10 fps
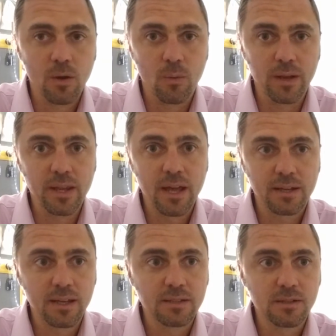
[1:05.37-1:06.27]
when
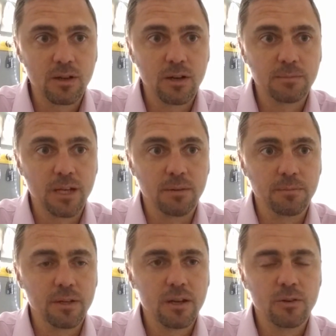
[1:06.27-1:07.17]
that gets carved up,
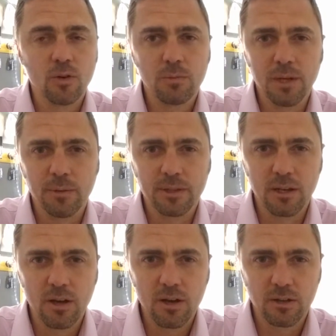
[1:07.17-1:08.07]
normally with the
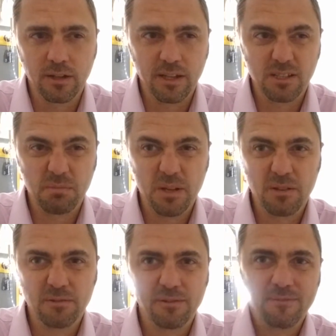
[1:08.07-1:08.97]
lager there's a bit
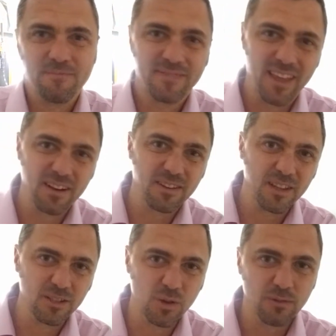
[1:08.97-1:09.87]
of that,
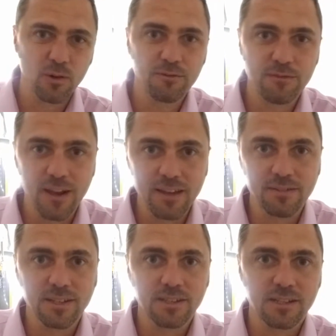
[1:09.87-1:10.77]
there's sort of off
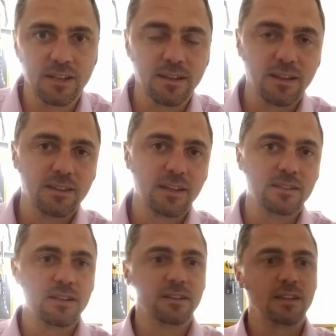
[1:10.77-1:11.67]
flavours and
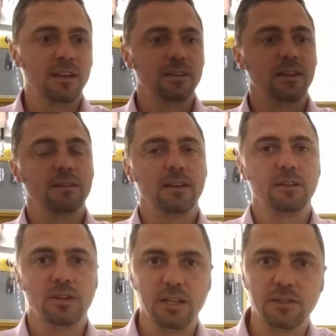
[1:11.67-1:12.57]
things like
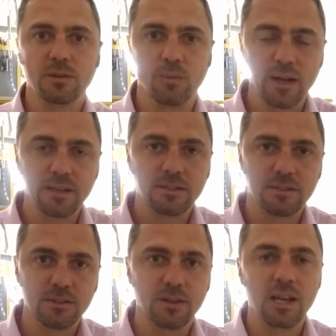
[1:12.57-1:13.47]
that you need to wait
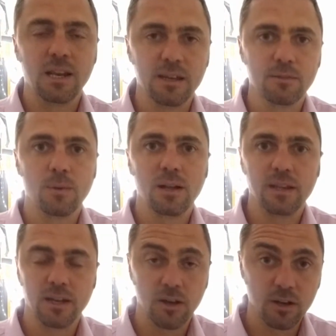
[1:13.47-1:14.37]
to clear while
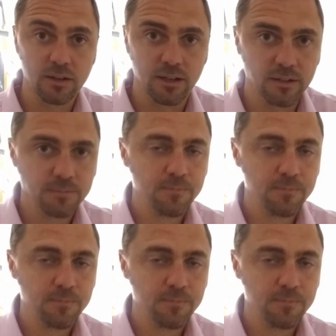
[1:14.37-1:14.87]
they lager.